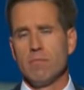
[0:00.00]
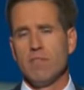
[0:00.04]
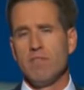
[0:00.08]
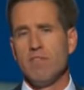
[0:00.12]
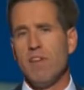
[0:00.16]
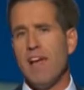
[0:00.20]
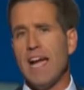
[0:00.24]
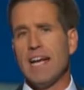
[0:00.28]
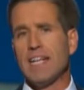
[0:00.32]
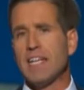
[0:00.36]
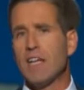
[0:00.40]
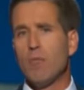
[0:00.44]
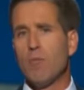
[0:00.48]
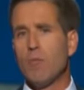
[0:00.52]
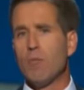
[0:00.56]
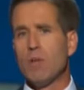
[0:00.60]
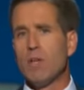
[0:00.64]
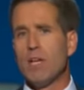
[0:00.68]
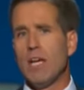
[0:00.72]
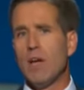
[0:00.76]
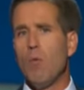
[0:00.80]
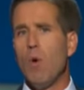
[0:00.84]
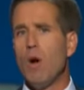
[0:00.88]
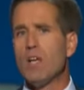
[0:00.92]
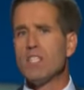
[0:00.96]
In fact,
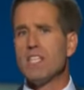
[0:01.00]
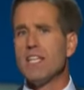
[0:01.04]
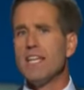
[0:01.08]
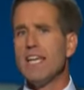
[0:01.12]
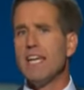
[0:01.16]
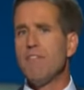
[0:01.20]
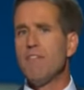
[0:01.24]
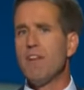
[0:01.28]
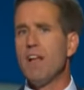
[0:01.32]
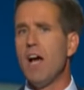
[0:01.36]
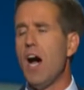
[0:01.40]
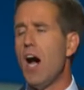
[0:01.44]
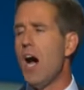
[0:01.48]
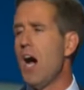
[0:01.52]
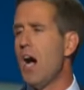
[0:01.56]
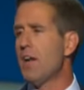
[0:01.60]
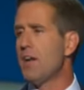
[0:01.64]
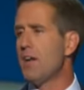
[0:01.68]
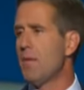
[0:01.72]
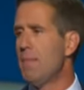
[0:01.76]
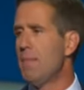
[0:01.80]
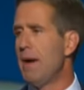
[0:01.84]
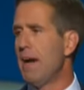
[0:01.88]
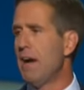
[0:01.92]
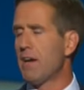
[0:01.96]
it wasn't even
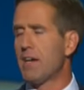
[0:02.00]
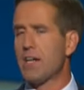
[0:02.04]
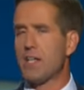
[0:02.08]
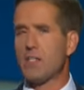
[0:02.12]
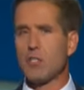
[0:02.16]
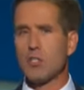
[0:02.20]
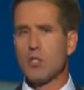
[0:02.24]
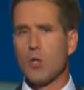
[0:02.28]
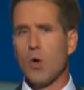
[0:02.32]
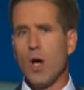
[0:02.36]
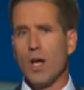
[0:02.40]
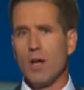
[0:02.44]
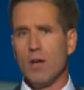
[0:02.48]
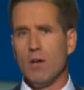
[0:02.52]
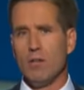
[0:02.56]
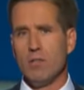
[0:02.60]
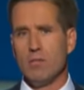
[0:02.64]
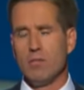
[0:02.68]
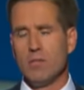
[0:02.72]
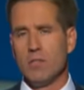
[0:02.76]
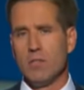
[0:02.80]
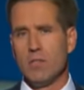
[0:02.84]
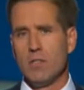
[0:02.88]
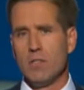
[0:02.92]
on American soil.